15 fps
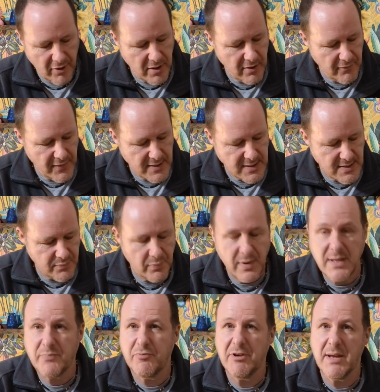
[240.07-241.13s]
of this is
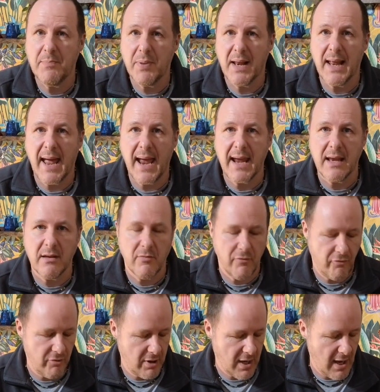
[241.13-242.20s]
pretty plain
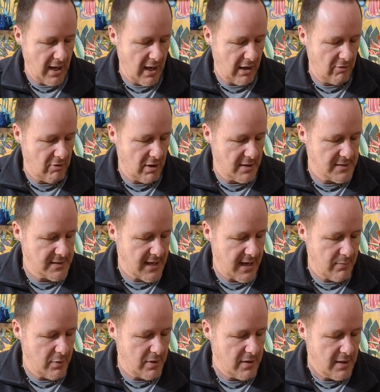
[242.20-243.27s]
for a Kala, I'd say,
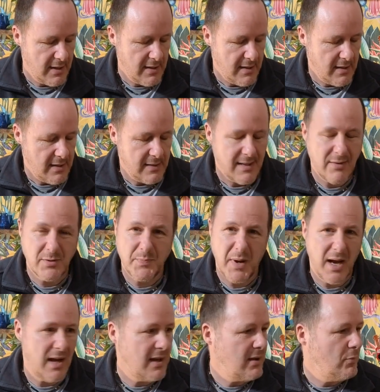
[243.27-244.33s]
but that was
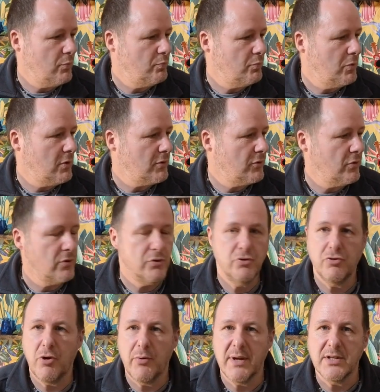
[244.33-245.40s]
partly what sort of
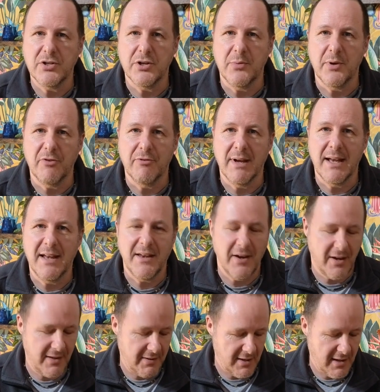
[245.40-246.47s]
drew it to me, really, that
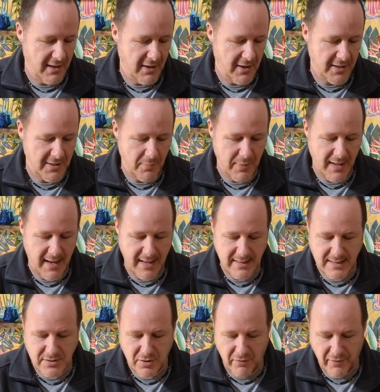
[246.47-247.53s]
I like the
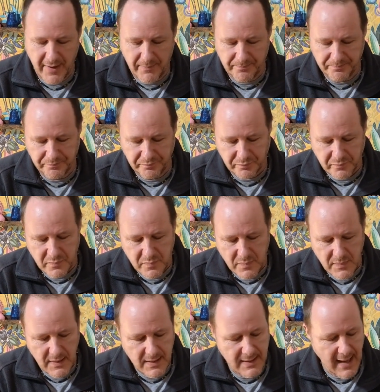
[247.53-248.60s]
plainness of it.
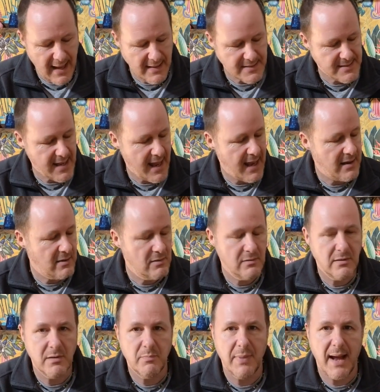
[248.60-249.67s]
That said,
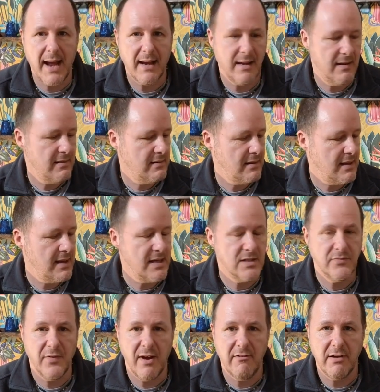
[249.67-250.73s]
the back is
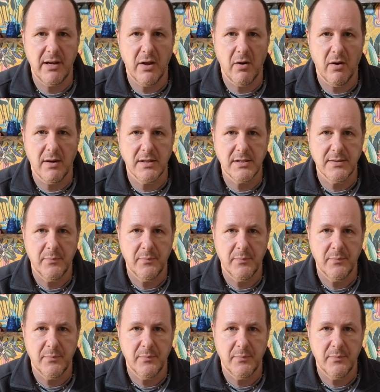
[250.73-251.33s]
very nice.